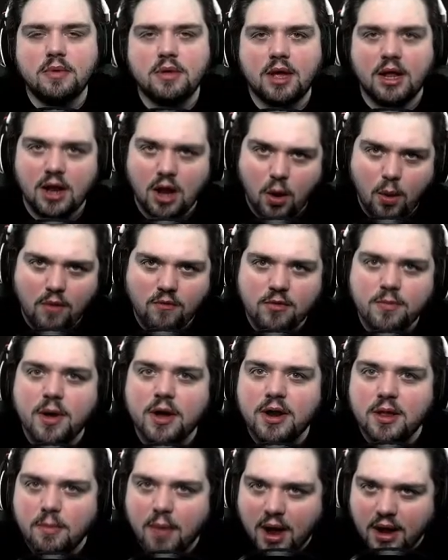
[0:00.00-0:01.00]
Hello
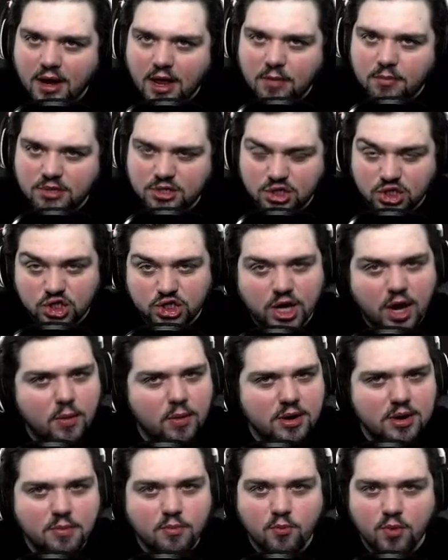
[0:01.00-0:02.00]
everybody, my name is
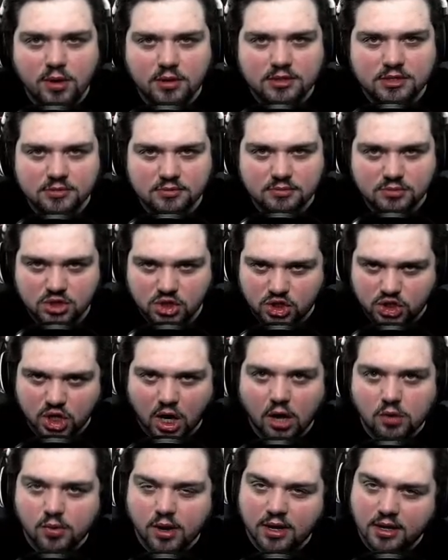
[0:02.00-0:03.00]
Jared and welcome to
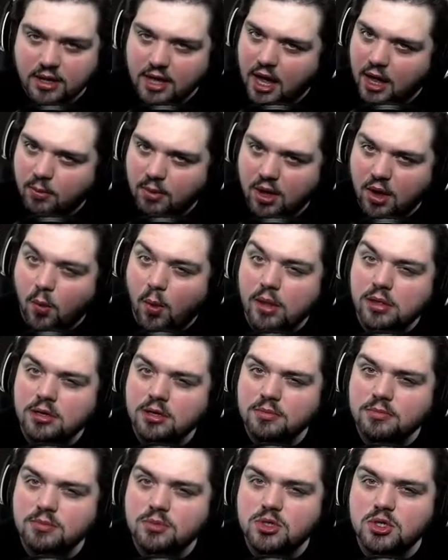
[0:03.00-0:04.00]
Jar Red Gaming.
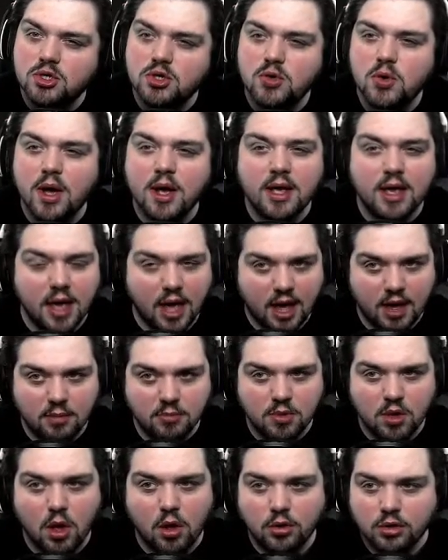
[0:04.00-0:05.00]
Welcome to a game
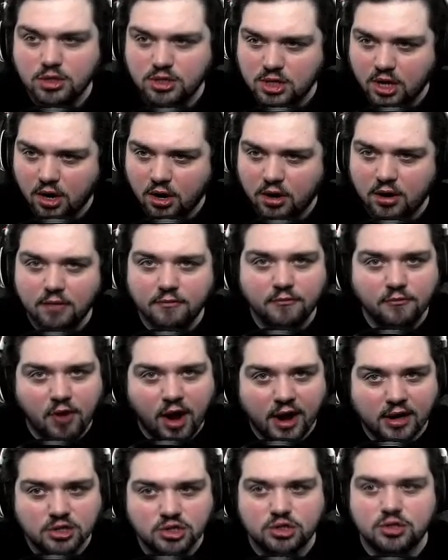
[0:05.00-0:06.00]
called Dark
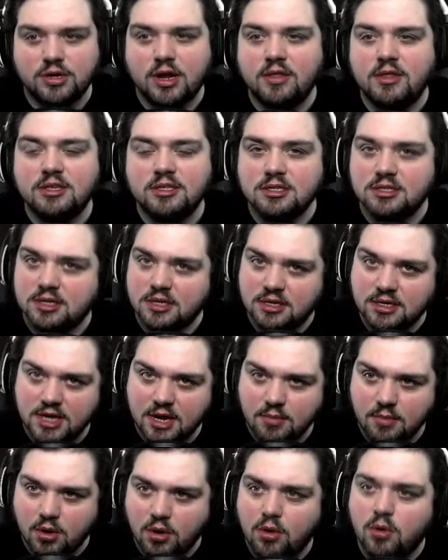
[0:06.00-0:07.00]
Fracture. Now this is a
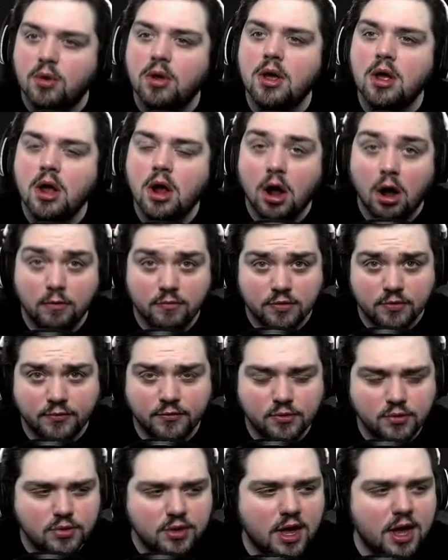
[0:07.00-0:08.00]
demo of the
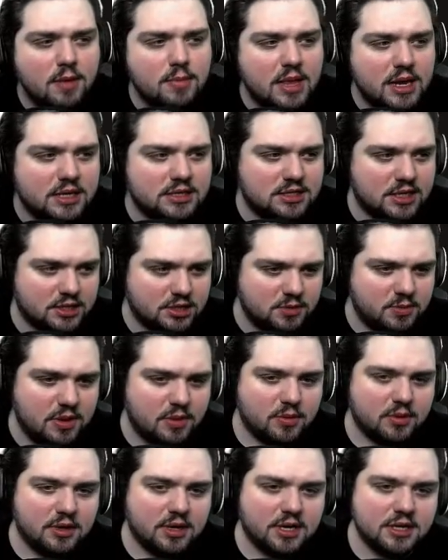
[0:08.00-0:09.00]
full game that is yet to be
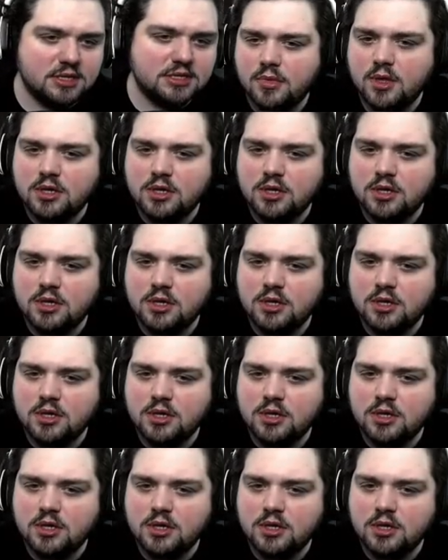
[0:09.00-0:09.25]
released.